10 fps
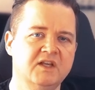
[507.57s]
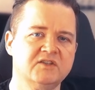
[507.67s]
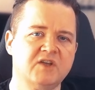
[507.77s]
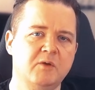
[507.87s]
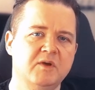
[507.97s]

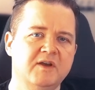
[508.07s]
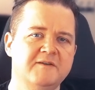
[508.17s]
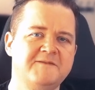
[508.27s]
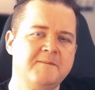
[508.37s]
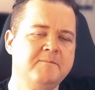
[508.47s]
So
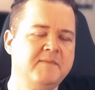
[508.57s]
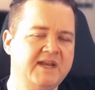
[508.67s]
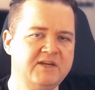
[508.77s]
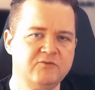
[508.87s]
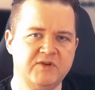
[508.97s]
for
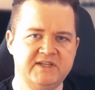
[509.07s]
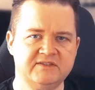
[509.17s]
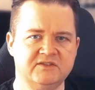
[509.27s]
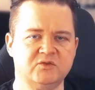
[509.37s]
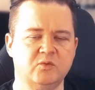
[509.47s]
many
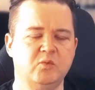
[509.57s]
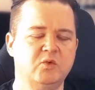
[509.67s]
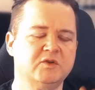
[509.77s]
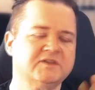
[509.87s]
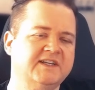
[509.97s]
reasons,
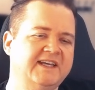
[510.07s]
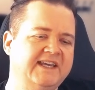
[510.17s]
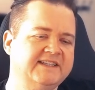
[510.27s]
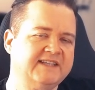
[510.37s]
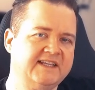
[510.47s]
water
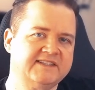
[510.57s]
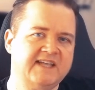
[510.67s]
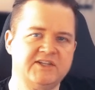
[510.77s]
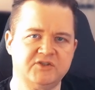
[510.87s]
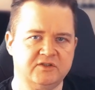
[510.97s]
is
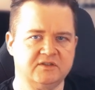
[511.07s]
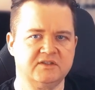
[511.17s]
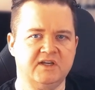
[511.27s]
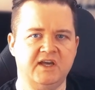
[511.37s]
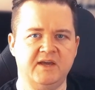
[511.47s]
essential
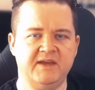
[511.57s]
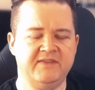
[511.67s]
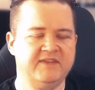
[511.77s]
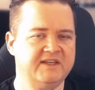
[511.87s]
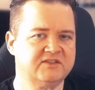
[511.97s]
uh,
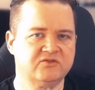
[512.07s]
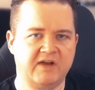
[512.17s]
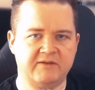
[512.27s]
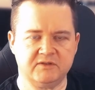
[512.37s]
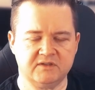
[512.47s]
in this
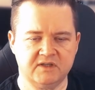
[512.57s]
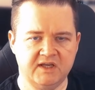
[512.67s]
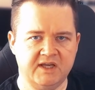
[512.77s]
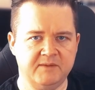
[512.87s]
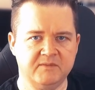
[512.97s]
travel,
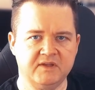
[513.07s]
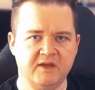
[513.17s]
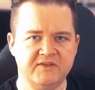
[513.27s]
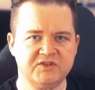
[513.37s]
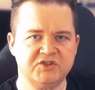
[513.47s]
um,
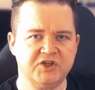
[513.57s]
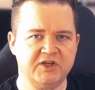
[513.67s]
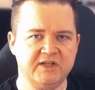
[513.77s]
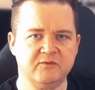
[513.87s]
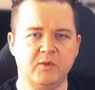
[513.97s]
you know, in this
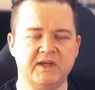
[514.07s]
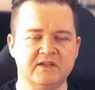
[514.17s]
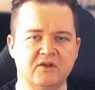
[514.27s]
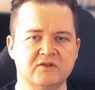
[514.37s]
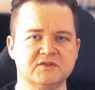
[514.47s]
journey of
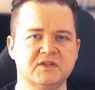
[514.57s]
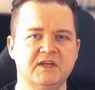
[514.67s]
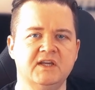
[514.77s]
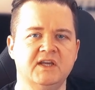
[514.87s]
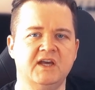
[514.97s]
weight loss
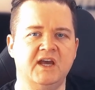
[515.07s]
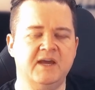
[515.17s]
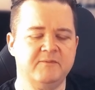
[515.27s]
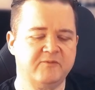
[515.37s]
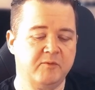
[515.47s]

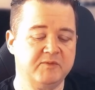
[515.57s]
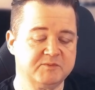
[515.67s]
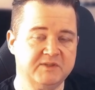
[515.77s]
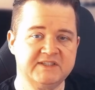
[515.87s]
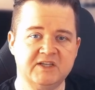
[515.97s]
um, from the
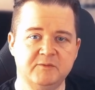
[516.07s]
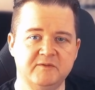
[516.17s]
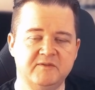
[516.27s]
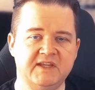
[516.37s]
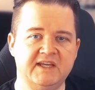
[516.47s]
splitting up
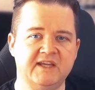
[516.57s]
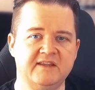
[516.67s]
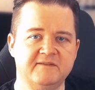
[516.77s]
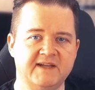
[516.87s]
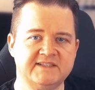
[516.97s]
of the uh,
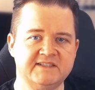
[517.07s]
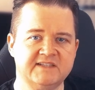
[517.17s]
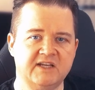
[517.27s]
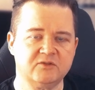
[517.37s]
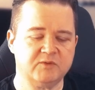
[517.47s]
the fatty
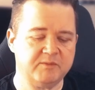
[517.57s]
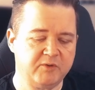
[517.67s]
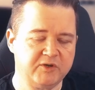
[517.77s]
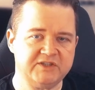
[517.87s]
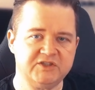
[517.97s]
cells when the
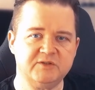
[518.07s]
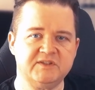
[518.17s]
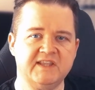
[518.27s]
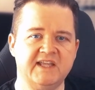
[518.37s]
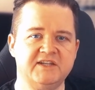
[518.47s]
body is
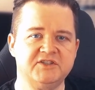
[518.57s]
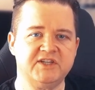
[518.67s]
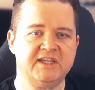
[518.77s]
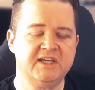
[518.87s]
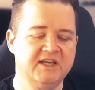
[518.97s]
using the
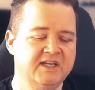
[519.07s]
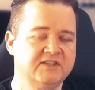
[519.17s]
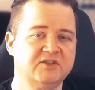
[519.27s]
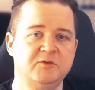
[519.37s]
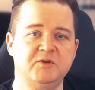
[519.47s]
energy
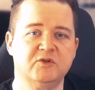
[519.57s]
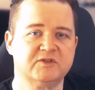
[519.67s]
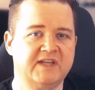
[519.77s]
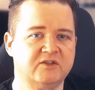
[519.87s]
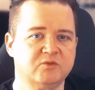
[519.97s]
to your
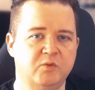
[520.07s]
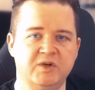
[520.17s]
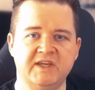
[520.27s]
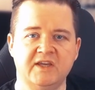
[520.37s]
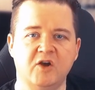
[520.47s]
cells
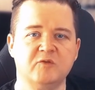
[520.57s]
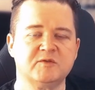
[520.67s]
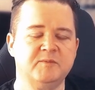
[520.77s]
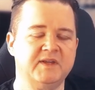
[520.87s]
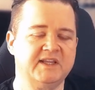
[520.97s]
working
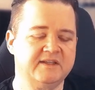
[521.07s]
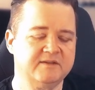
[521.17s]
optimally.